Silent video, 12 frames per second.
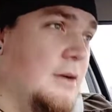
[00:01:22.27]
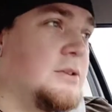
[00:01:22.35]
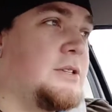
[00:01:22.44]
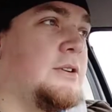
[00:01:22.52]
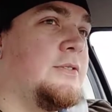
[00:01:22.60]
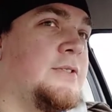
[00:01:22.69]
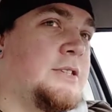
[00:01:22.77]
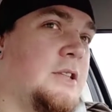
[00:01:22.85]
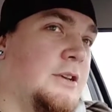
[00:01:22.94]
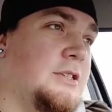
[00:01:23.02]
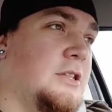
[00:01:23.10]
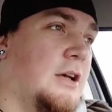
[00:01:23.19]
was sort of a
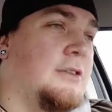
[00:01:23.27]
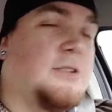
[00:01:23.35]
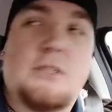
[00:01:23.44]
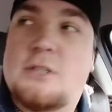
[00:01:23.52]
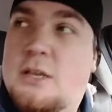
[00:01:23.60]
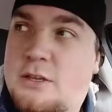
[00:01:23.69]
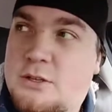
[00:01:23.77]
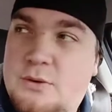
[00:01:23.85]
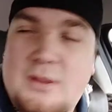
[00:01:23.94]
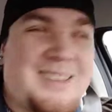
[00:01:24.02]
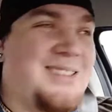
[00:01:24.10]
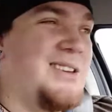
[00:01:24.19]
slow slog, just only
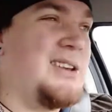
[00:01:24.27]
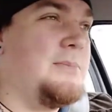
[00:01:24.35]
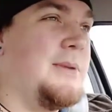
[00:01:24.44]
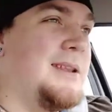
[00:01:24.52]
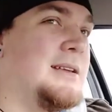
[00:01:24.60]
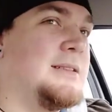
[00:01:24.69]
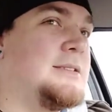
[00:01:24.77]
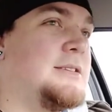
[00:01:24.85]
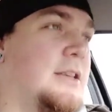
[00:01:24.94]
doing like thirty minutes.